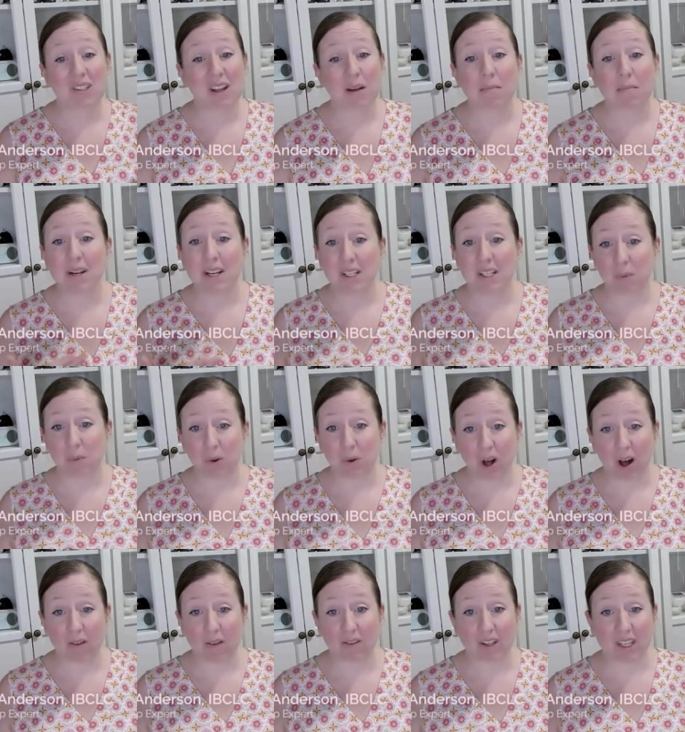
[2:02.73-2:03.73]
companies will
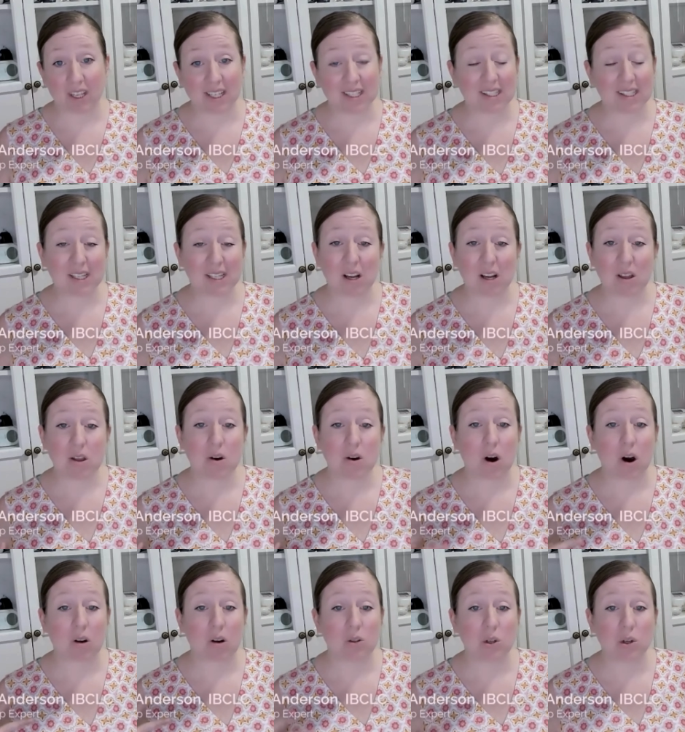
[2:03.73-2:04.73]
cover this. There
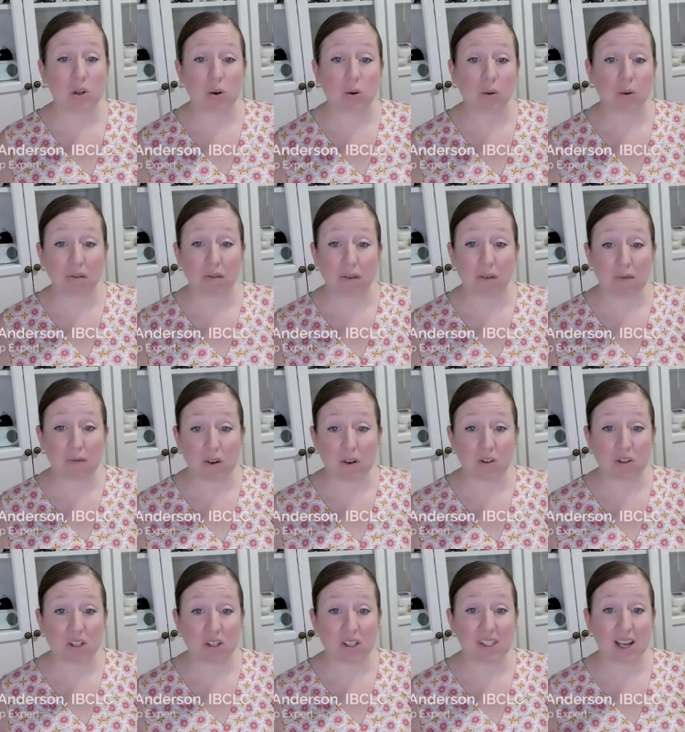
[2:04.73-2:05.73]
are 2 different
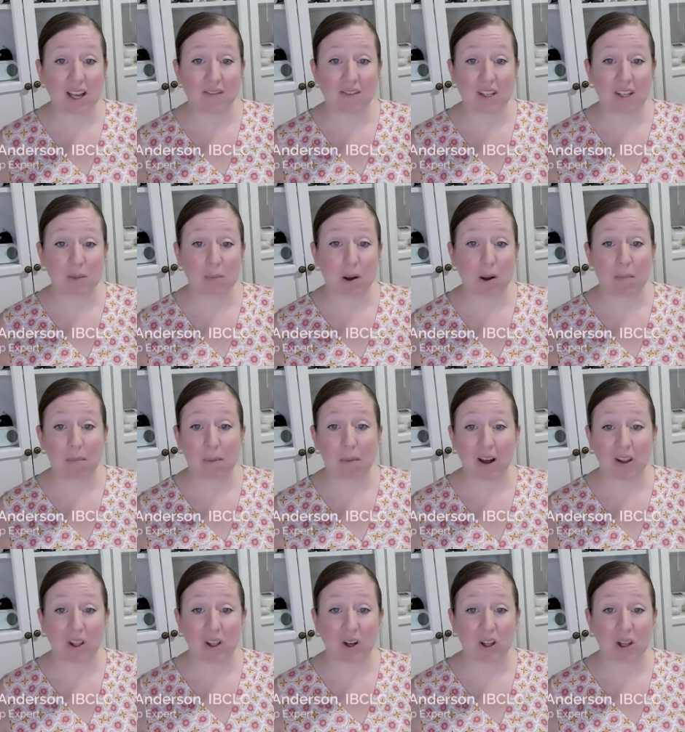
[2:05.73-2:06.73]
versions of this pump
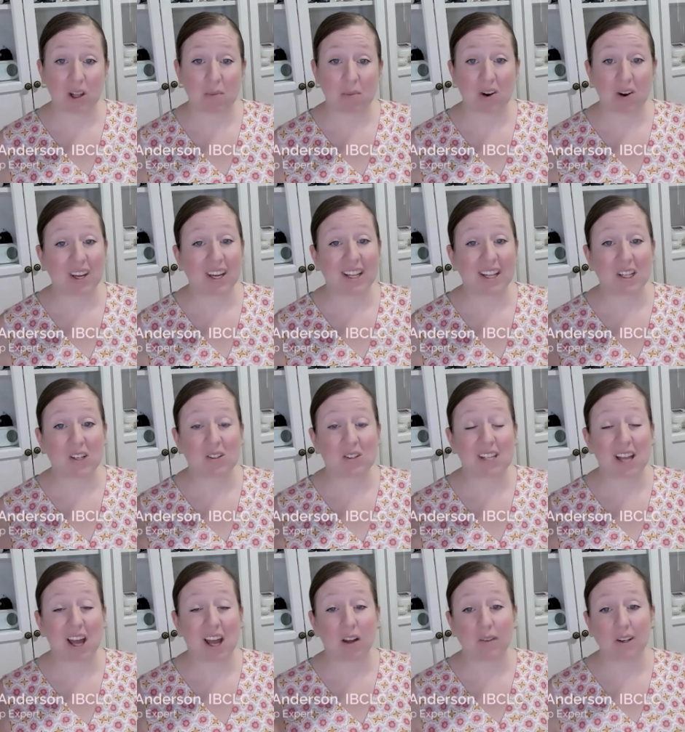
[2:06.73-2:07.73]
out there on the market. There's
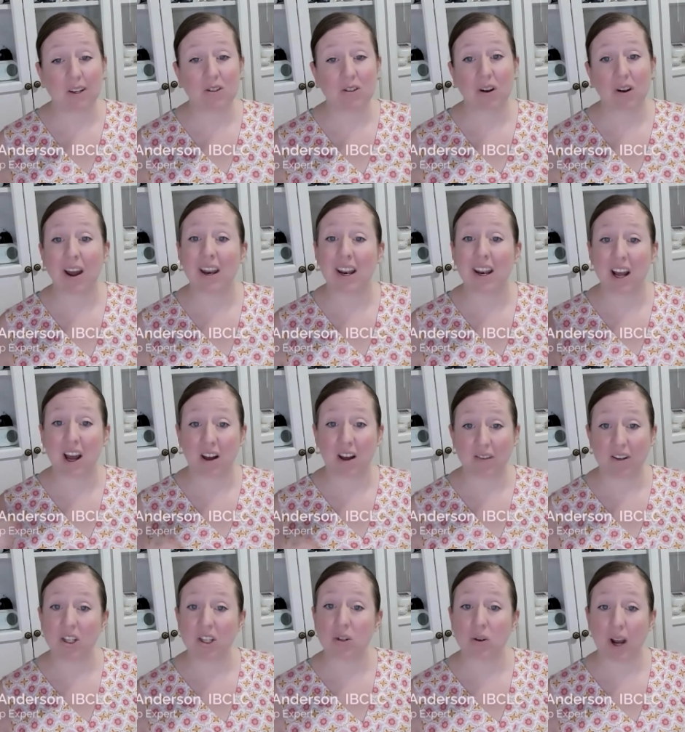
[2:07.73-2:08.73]
Elvie Stride and
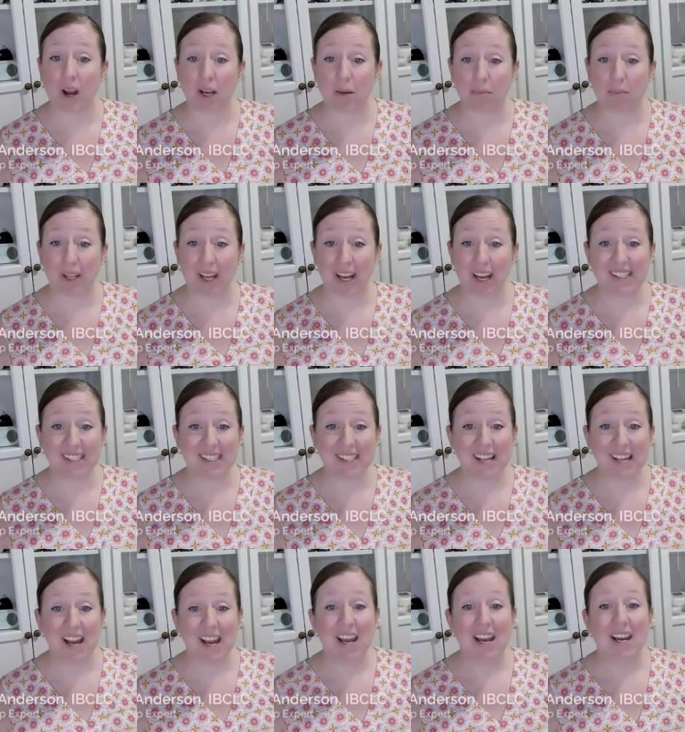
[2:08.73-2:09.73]
Elvie Stride Plus.
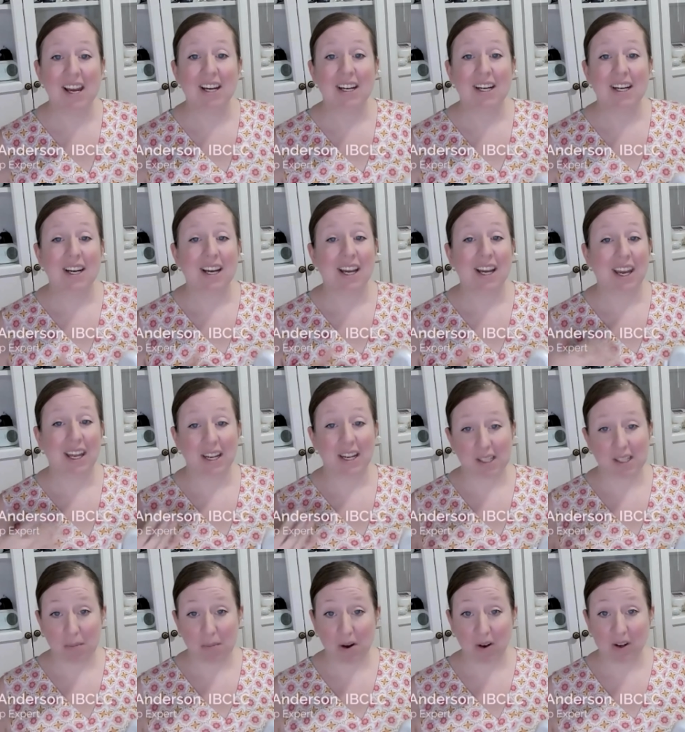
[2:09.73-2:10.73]
It is
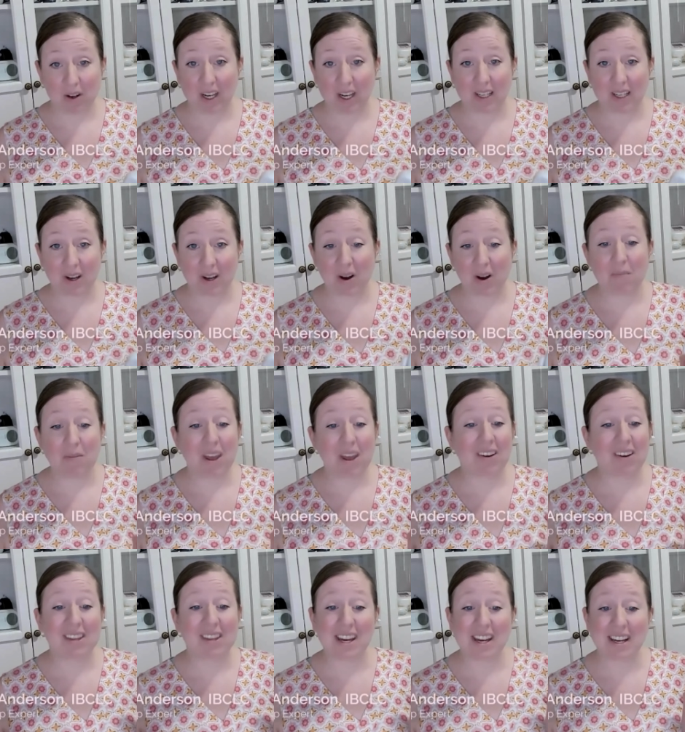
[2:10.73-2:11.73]
a marketing term. They
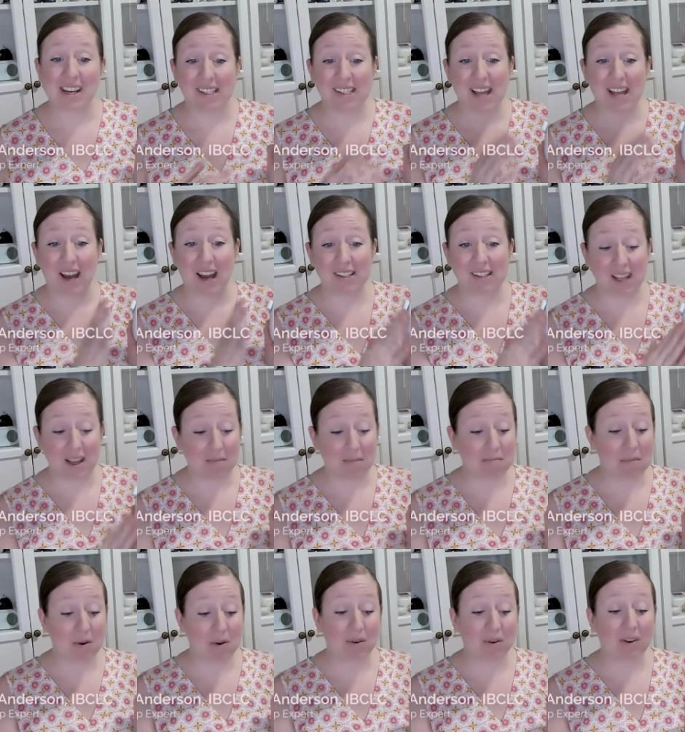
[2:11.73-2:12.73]
are the exact same
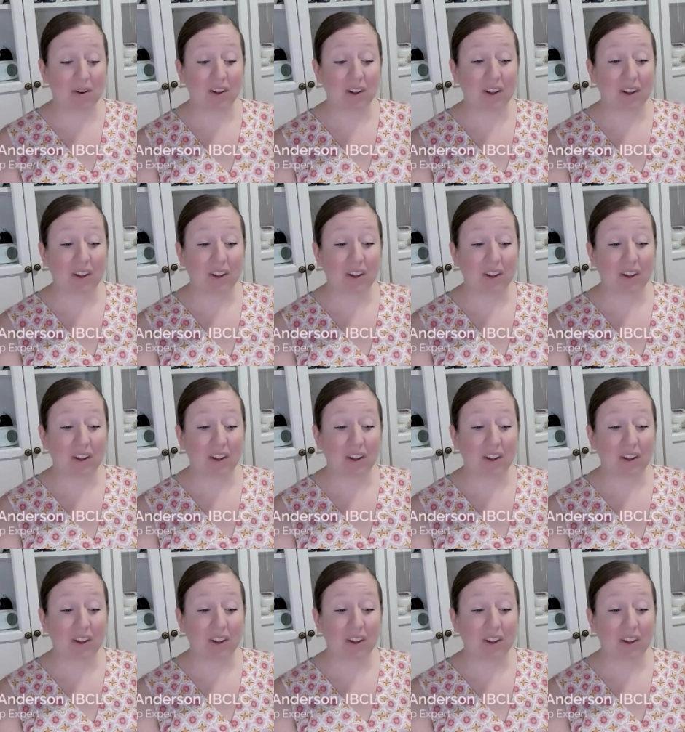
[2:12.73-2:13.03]
motor,